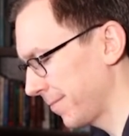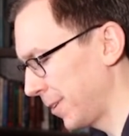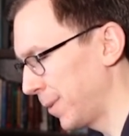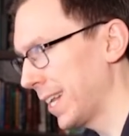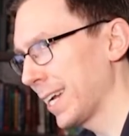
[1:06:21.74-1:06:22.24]

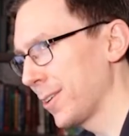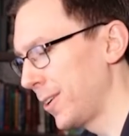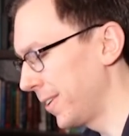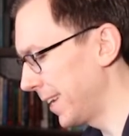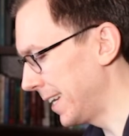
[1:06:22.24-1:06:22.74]
what did I
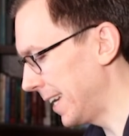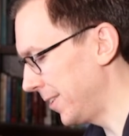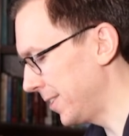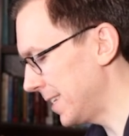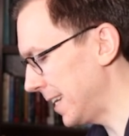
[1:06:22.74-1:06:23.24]
call that?
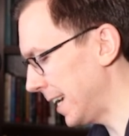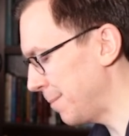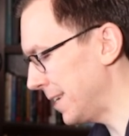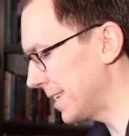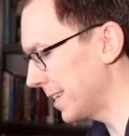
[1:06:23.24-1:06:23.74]

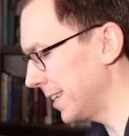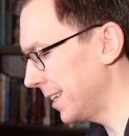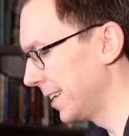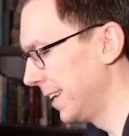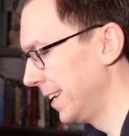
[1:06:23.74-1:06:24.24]

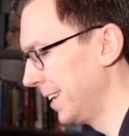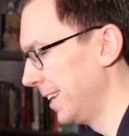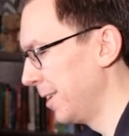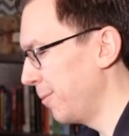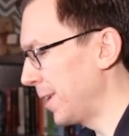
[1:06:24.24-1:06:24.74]
LDABC
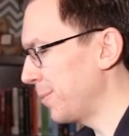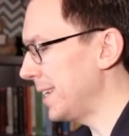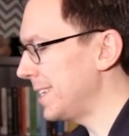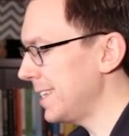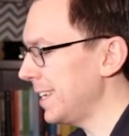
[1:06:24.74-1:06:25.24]
when we
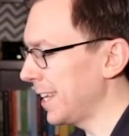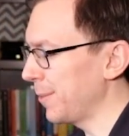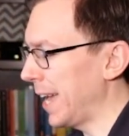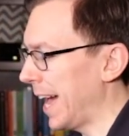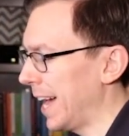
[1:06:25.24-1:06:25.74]
see that
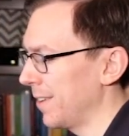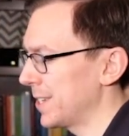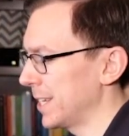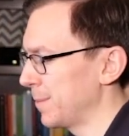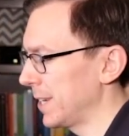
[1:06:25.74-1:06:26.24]
we have
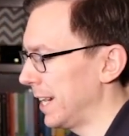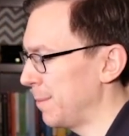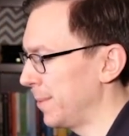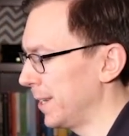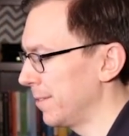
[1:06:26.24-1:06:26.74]
some
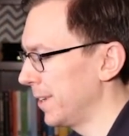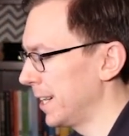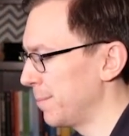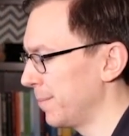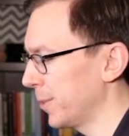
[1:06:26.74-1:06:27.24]
type of
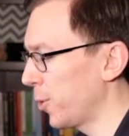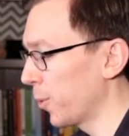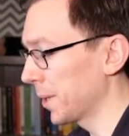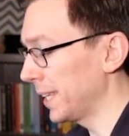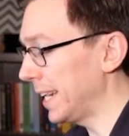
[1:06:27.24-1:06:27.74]
um,
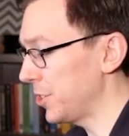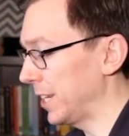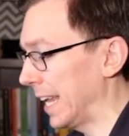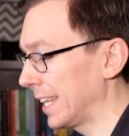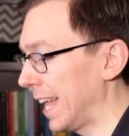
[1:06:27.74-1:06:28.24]

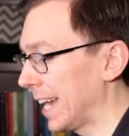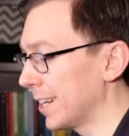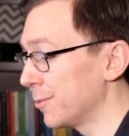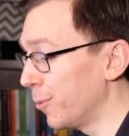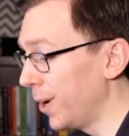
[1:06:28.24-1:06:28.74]
correlation at a lag
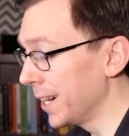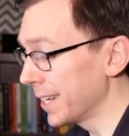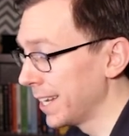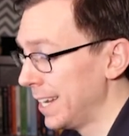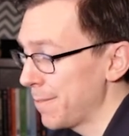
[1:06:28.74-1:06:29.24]
of
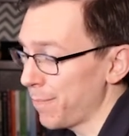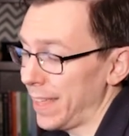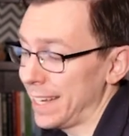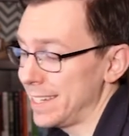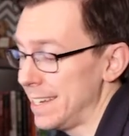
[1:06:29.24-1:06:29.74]
one,
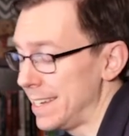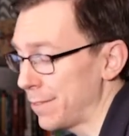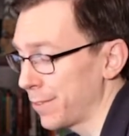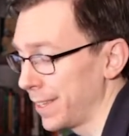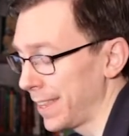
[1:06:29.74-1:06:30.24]
that's
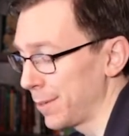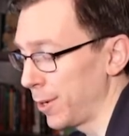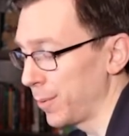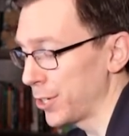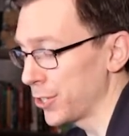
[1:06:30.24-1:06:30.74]
different than
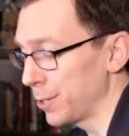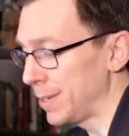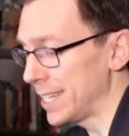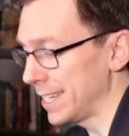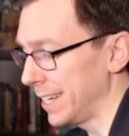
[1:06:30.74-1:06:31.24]
what we should
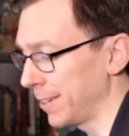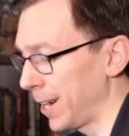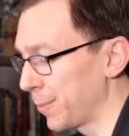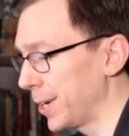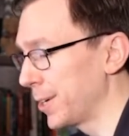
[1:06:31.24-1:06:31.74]
be seeing,
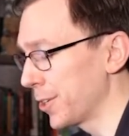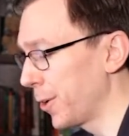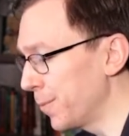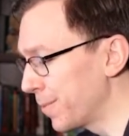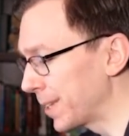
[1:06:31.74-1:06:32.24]
right? We should
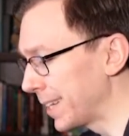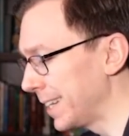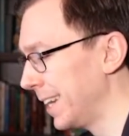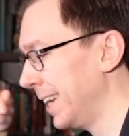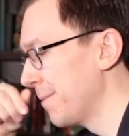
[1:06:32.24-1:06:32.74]

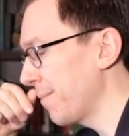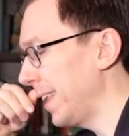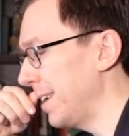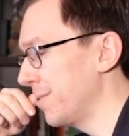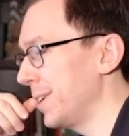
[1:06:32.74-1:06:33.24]
hopefully,
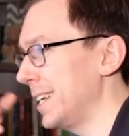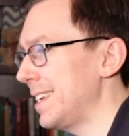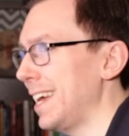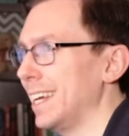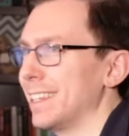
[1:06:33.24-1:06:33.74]
if we
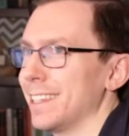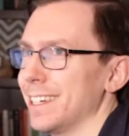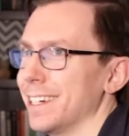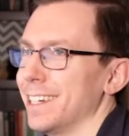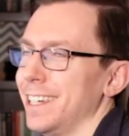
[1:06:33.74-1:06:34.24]
take
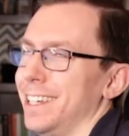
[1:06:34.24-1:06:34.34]
the